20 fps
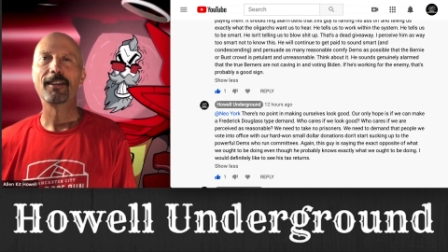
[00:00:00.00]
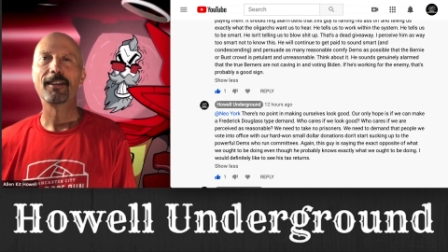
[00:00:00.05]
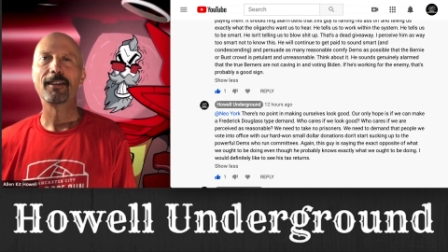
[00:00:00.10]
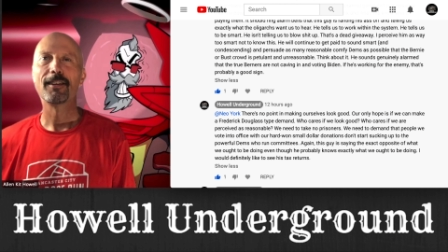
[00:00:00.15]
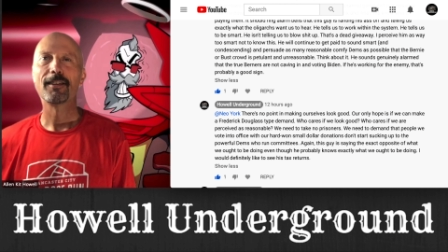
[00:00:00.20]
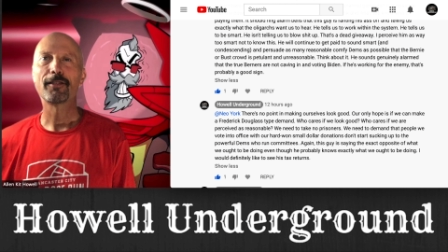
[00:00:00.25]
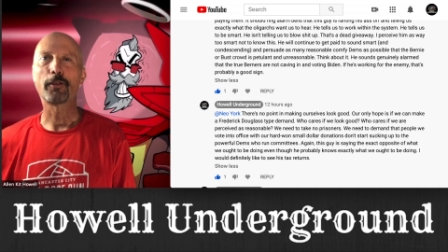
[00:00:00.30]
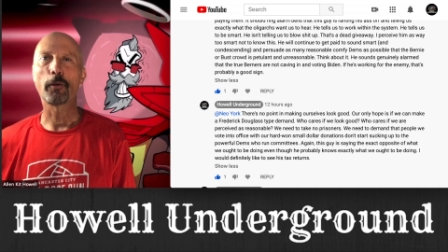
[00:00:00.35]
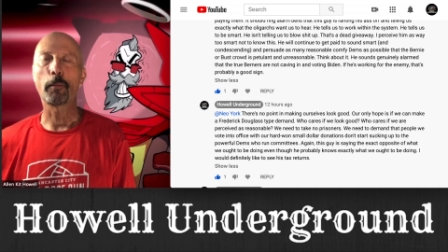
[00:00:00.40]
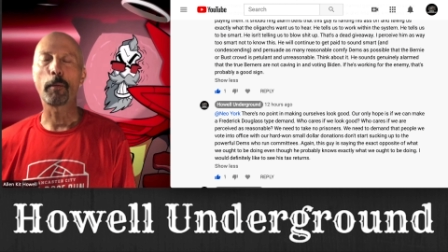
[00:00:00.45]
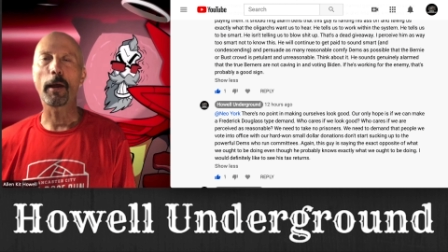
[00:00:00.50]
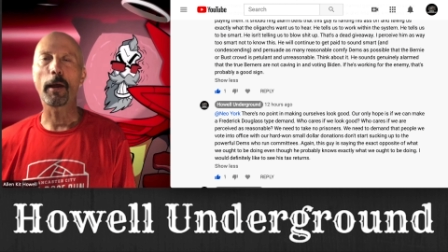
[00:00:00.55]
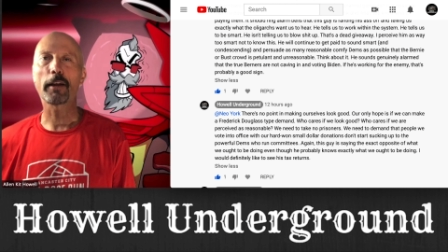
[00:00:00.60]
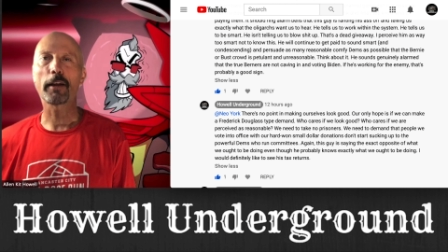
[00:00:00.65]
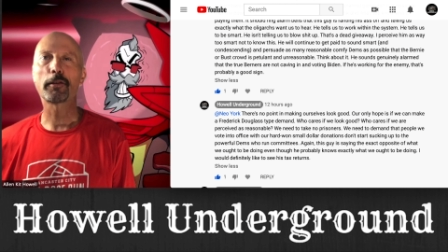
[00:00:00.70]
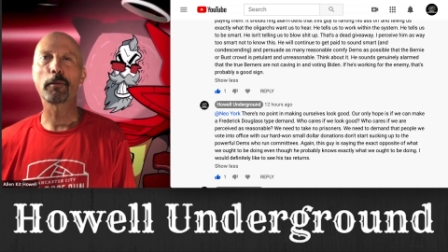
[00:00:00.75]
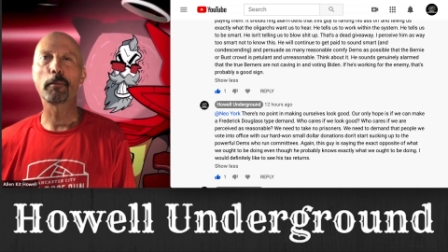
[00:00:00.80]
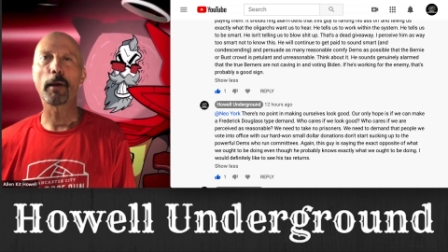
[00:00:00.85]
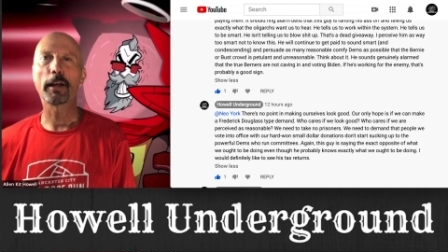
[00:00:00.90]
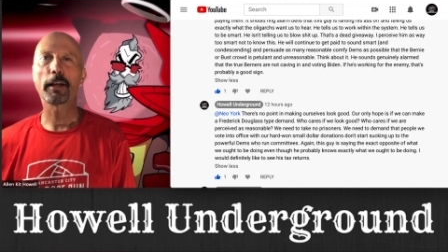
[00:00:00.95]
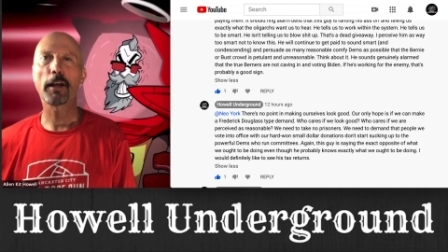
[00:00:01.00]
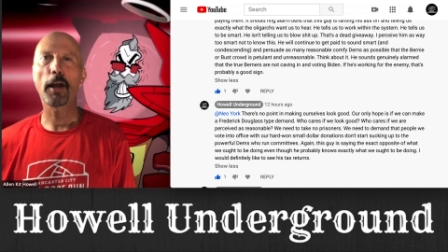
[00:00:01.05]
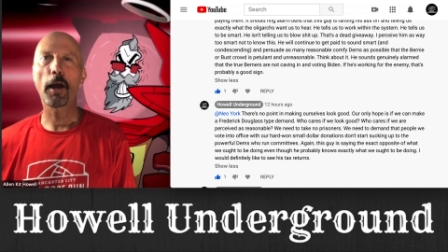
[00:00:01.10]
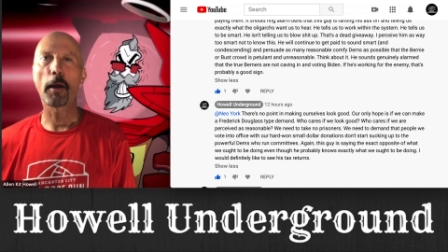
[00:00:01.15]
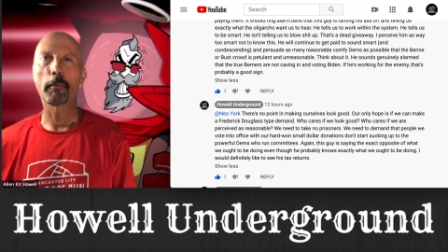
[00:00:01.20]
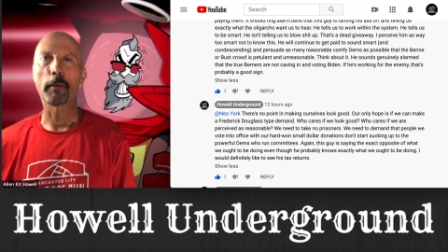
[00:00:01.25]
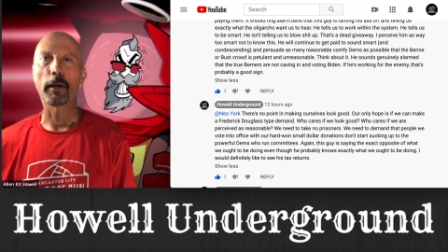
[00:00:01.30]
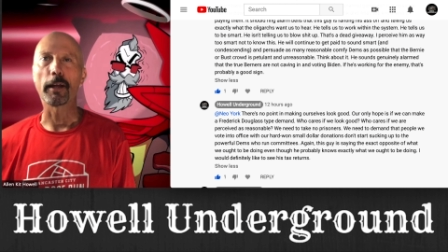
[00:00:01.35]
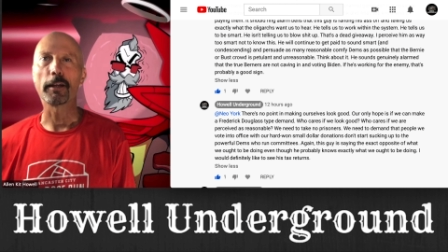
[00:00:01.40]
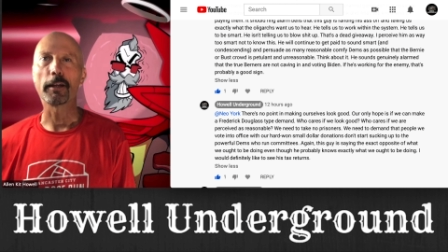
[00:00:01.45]
So back to my
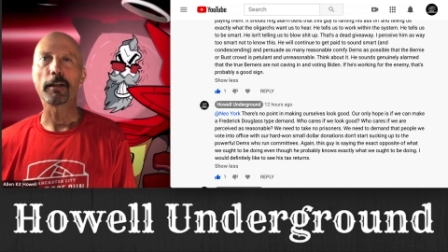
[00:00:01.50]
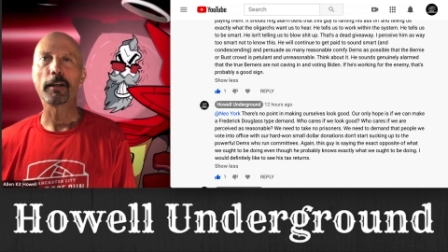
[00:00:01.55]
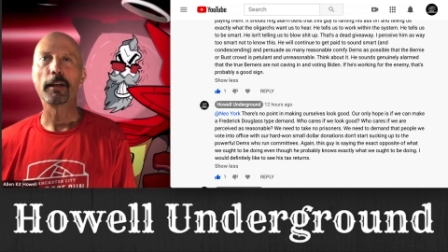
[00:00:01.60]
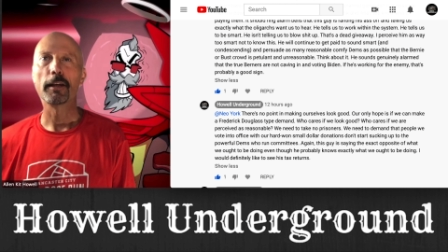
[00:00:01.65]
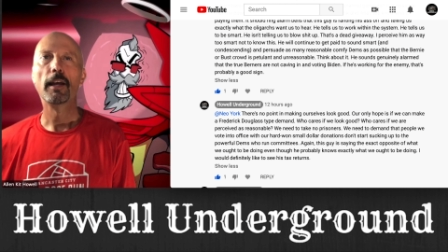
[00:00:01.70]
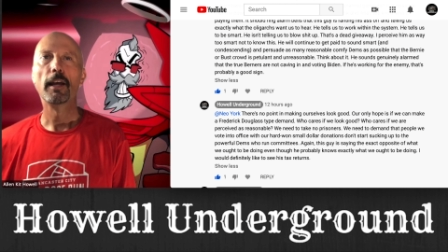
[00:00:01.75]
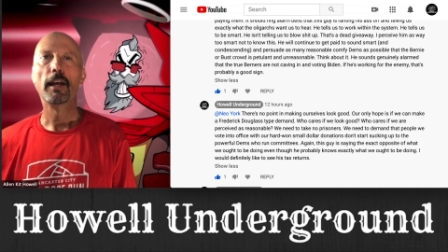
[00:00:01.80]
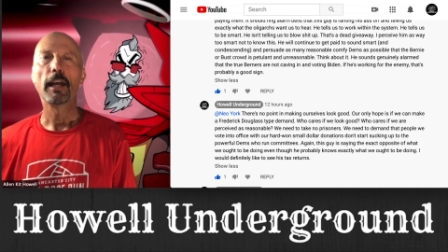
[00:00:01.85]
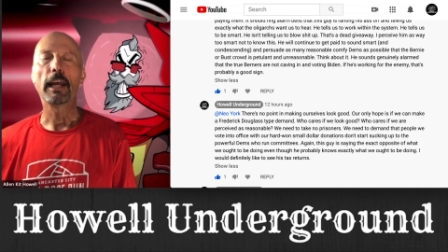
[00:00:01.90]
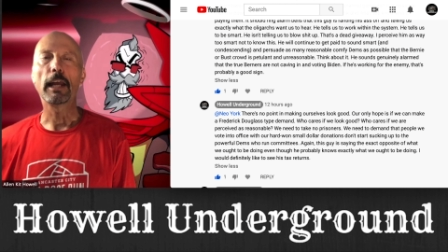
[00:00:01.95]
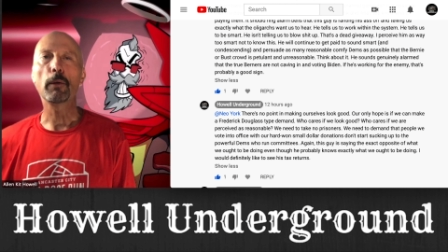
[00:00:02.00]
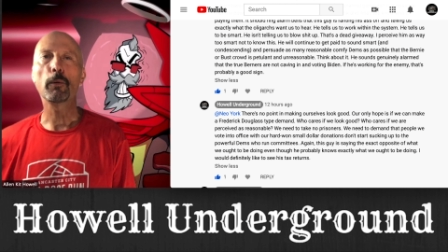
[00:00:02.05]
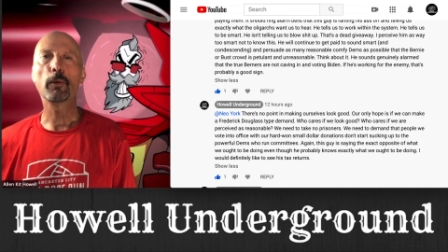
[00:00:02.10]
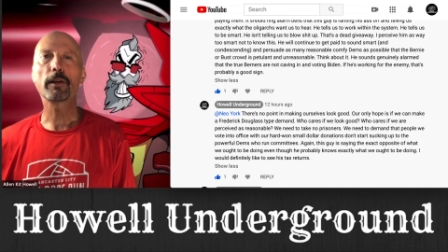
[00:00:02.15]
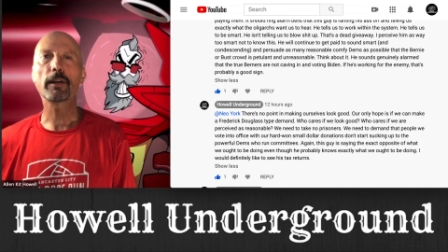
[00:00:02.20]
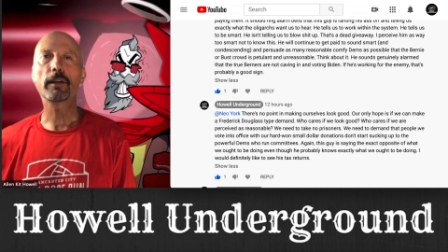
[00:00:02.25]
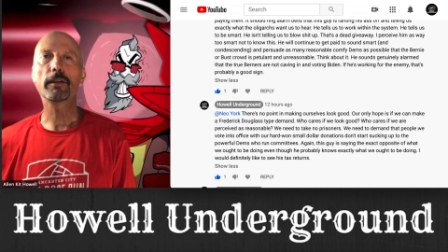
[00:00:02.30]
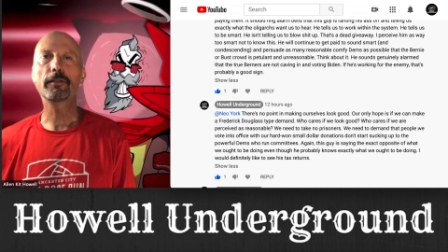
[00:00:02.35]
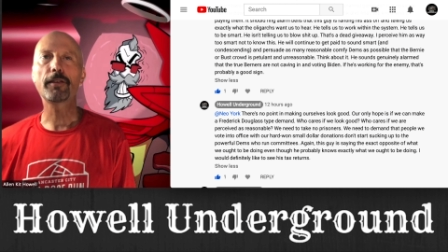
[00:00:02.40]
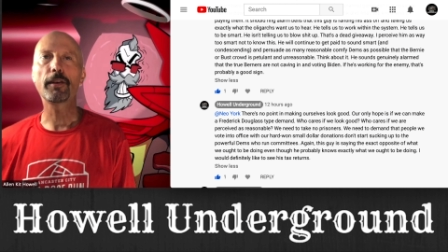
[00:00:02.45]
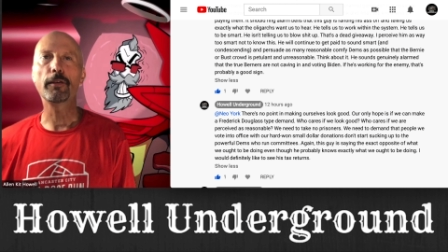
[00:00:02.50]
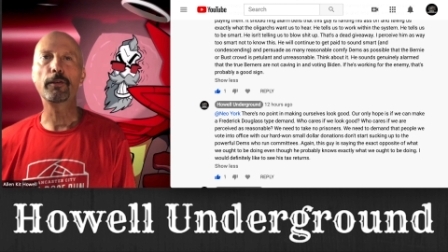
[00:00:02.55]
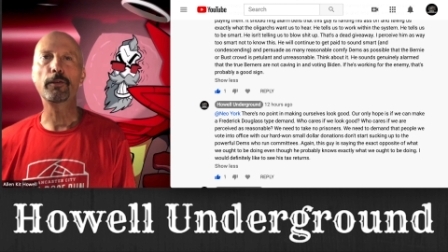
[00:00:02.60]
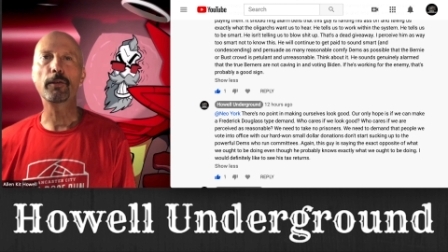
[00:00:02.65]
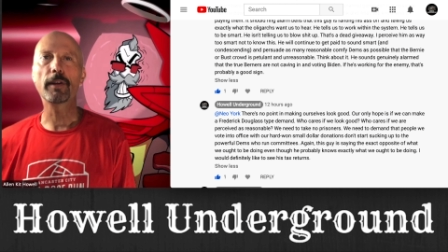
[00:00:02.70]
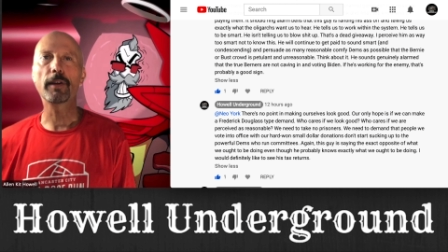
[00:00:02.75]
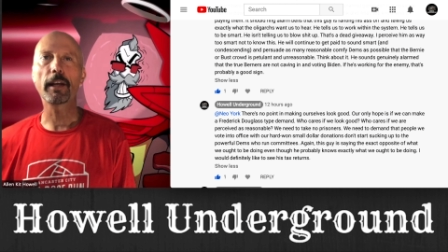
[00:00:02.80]
comment. He will continue